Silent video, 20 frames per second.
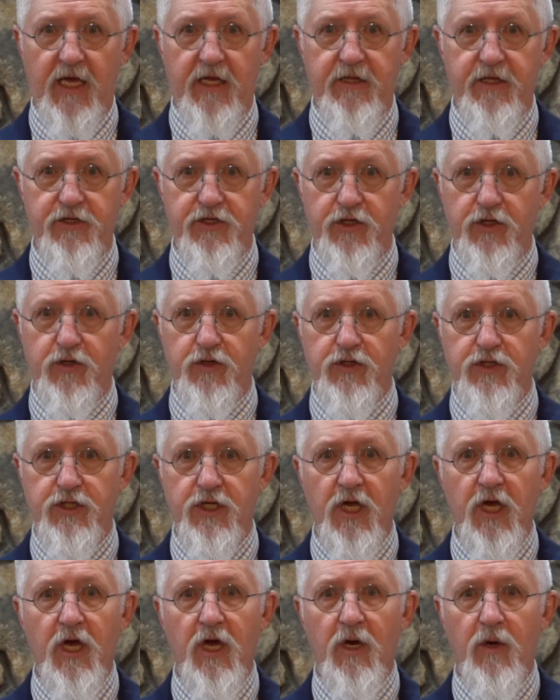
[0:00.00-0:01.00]
of the Jews,
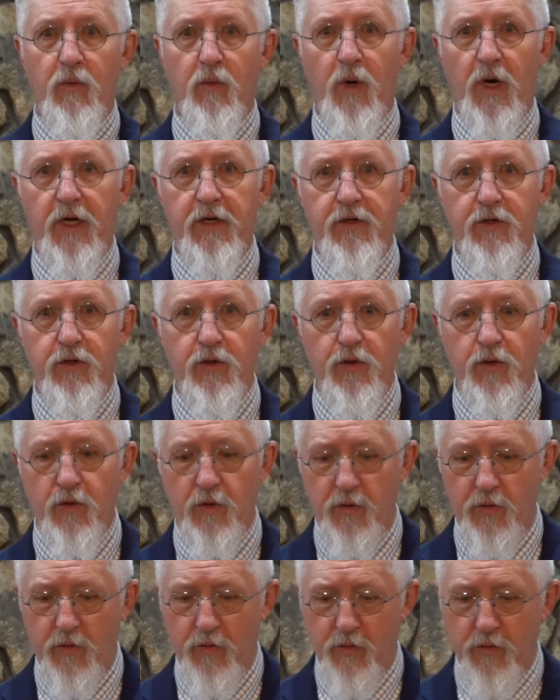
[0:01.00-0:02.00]
one
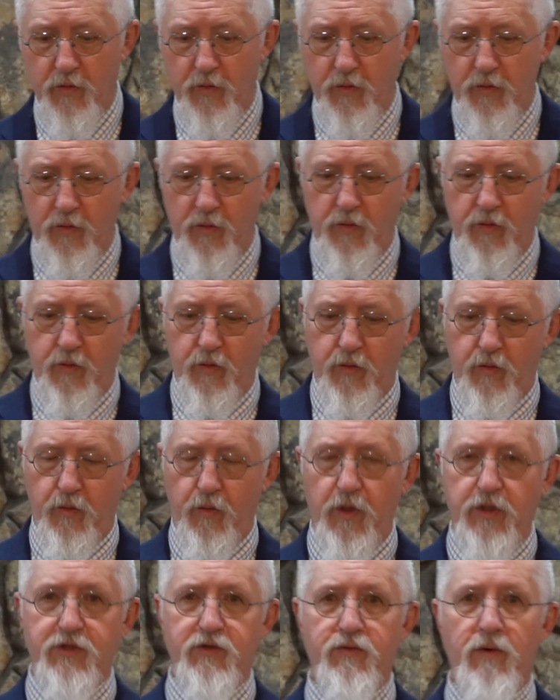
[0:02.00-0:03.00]
who
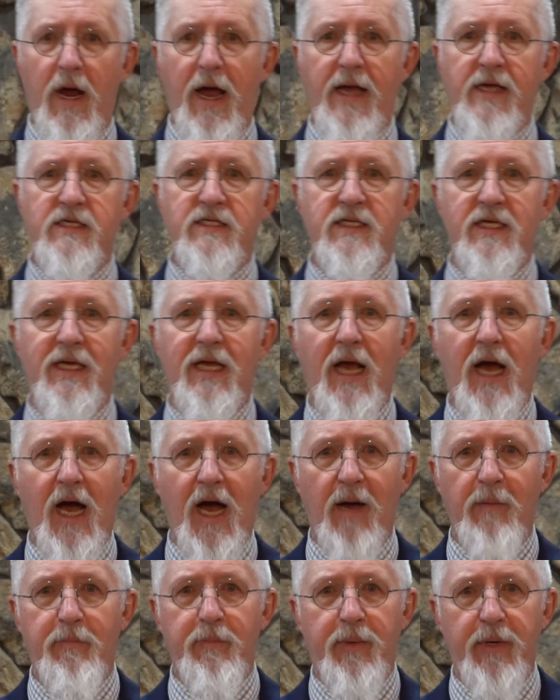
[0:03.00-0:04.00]
was rising
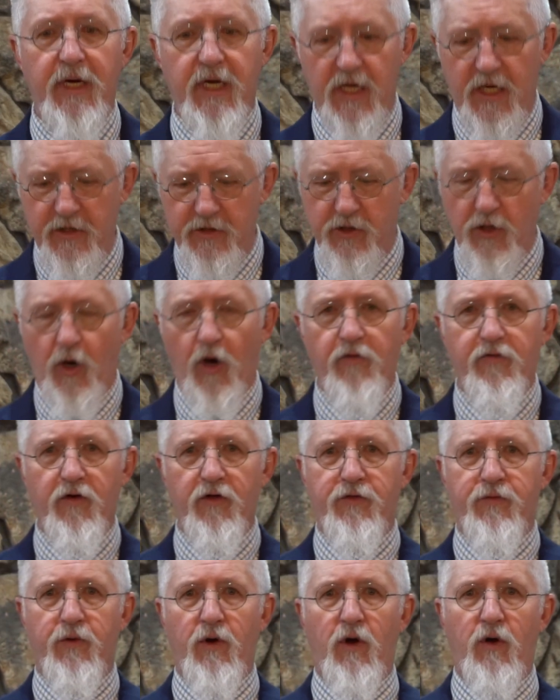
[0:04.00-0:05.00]
up to
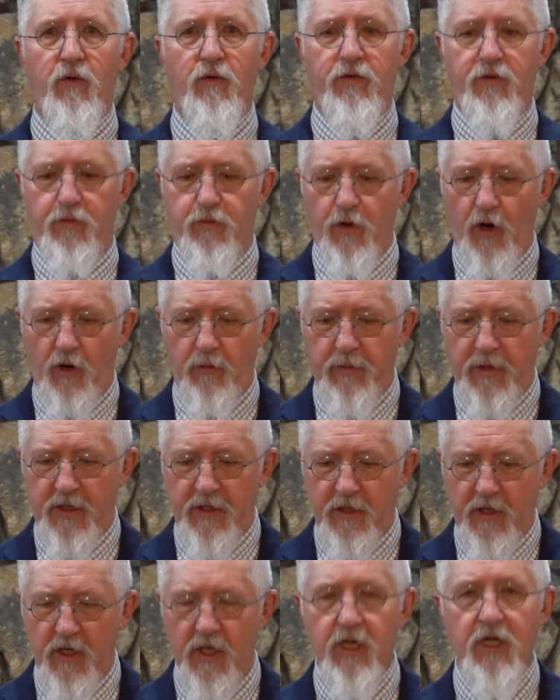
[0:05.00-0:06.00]
overthrow the
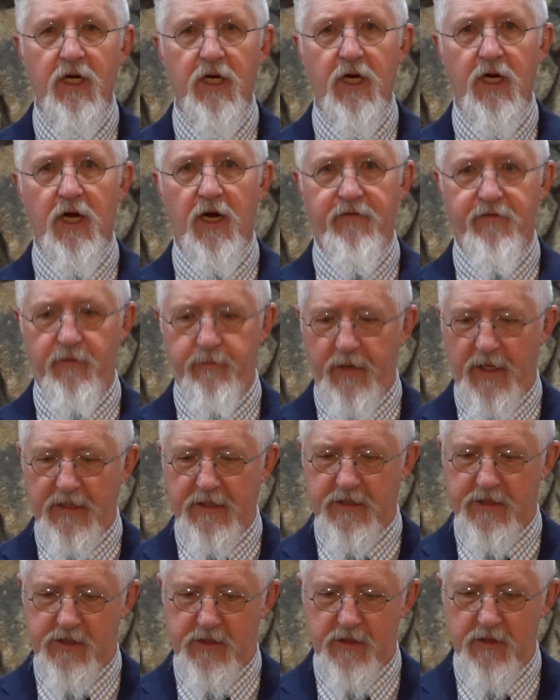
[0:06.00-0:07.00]
Roman
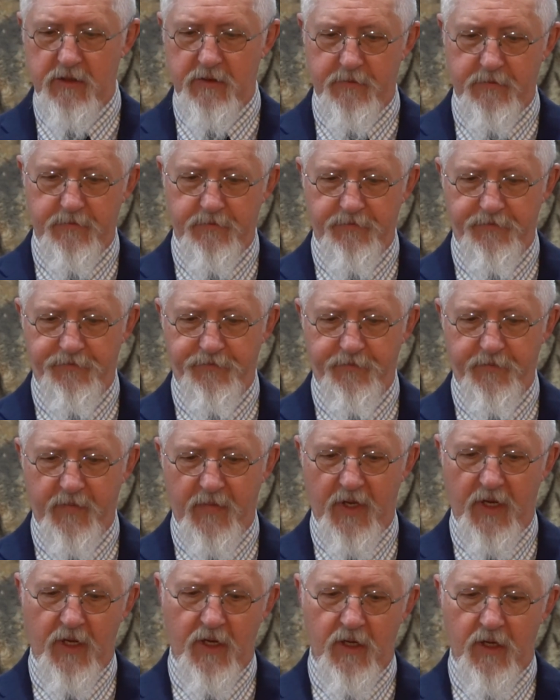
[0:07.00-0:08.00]
government,
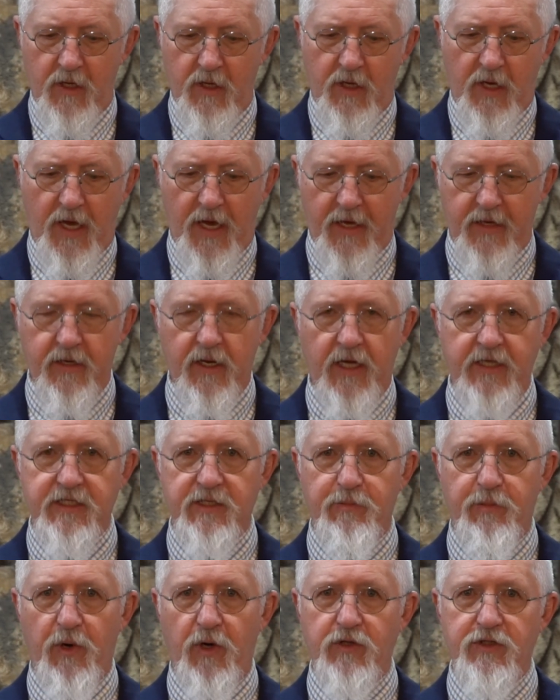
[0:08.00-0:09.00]
and I
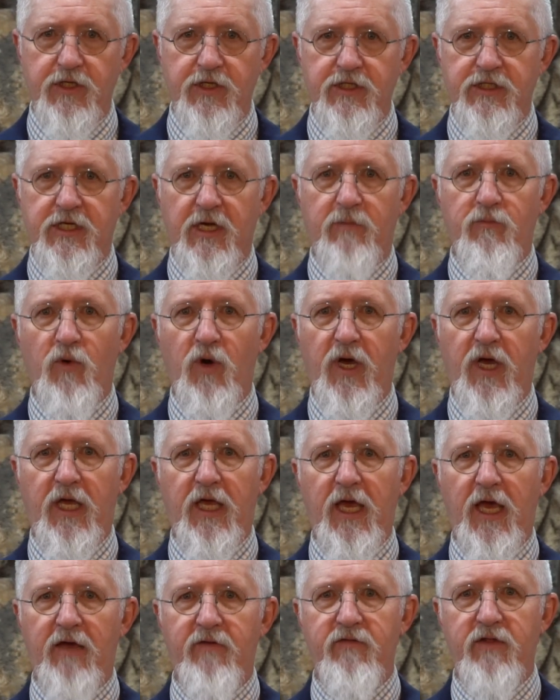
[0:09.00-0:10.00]
suppose in some way
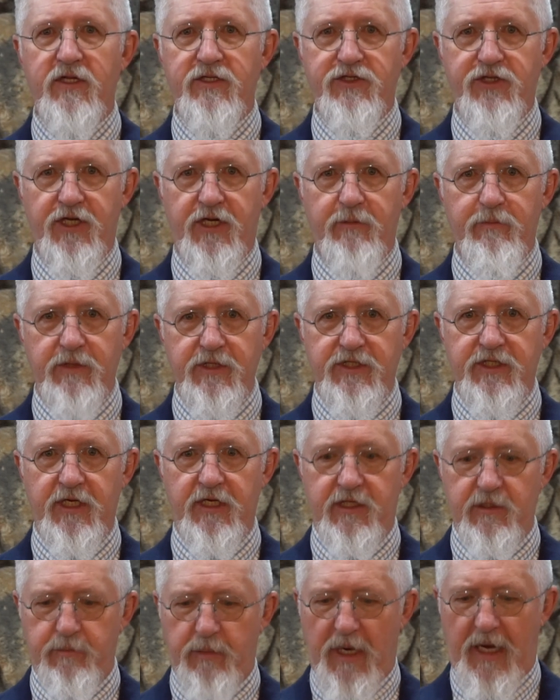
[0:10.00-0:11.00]
gave legitimacy
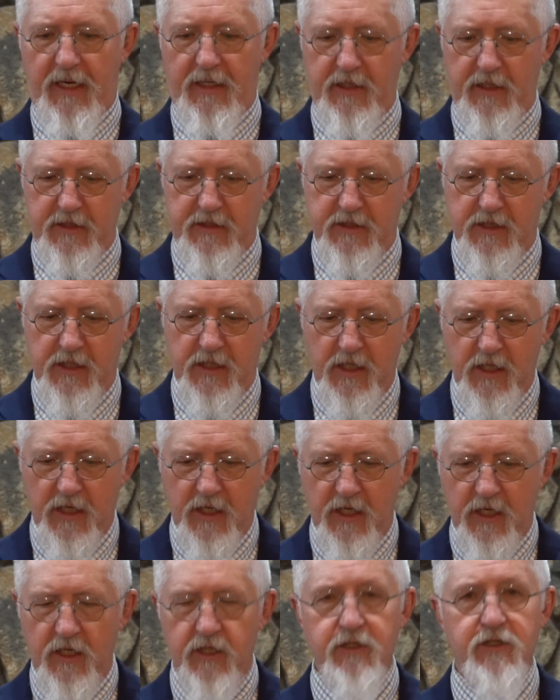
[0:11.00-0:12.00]
to Pilate
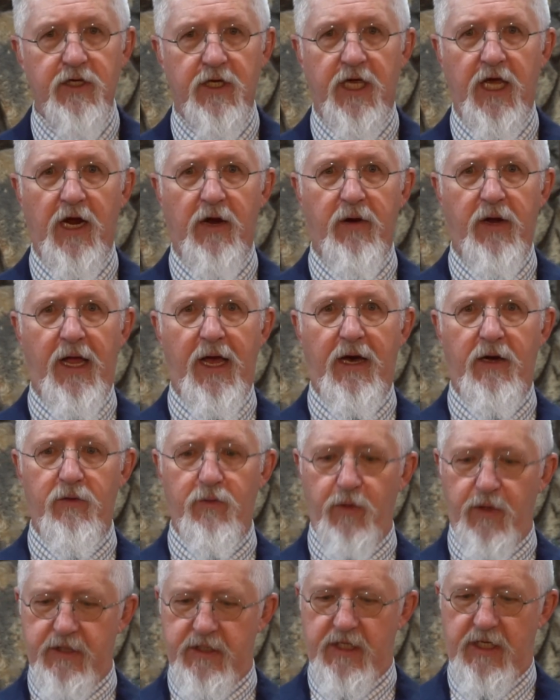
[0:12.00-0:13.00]
to carry
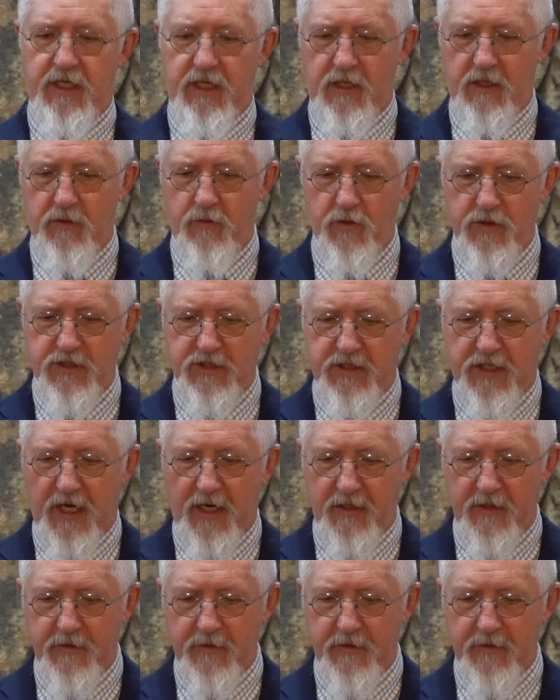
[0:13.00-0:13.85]
out what was done.